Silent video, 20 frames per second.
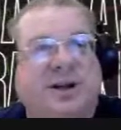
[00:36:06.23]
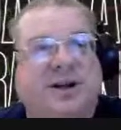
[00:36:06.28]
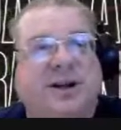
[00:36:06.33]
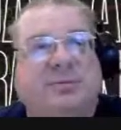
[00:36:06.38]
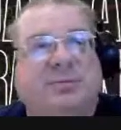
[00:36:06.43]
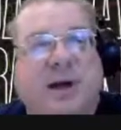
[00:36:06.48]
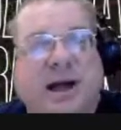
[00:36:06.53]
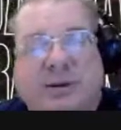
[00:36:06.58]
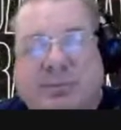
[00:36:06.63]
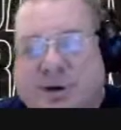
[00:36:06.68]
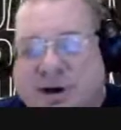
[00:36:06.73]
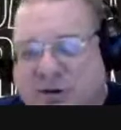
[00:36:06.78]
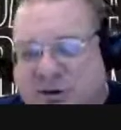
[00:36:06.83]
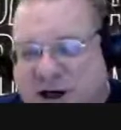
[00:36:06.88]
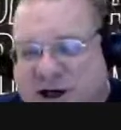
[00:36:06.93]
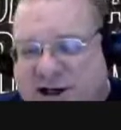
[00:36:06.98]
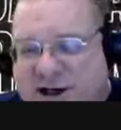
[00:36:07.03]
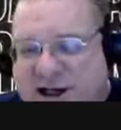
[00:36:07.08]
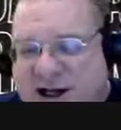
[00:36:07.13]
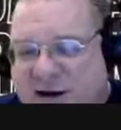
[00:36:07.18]
in
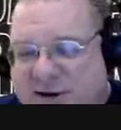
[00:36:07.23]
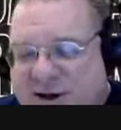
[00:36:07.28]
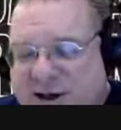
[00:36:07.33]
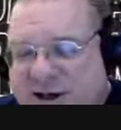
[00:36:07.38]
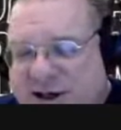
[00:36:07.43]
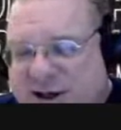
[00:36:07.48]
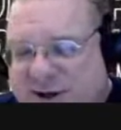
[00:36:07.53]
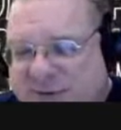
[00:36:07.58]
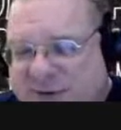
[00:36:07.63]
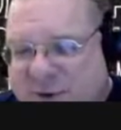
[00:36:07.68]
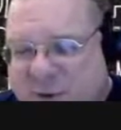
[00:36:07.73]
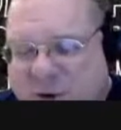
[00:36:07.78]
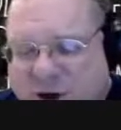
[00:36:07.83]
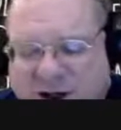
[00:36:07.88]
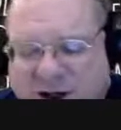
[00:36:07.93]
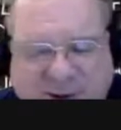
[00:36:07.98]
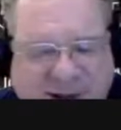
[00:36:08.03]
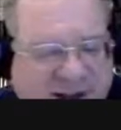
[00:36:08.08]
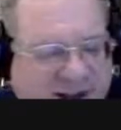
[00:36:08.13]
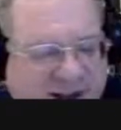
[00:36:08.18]
PayPal right now. If you
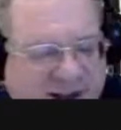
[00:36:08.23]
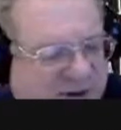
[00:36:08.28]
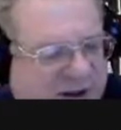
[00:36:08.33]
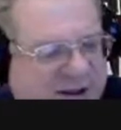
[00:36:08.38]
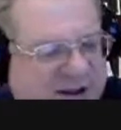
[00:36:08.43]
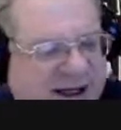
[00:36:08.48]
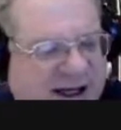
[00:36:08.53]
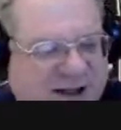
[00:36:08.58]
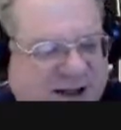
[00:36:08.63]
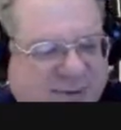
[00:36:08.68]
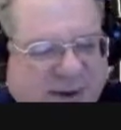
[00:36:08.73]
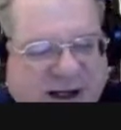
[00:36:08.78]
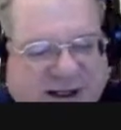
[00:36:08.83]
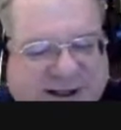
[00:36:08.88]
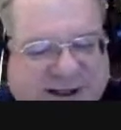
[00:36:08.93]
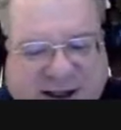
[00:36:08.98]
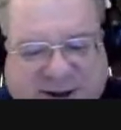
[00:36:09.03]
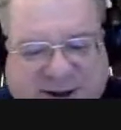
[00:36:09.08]
want to be in the fintech space, I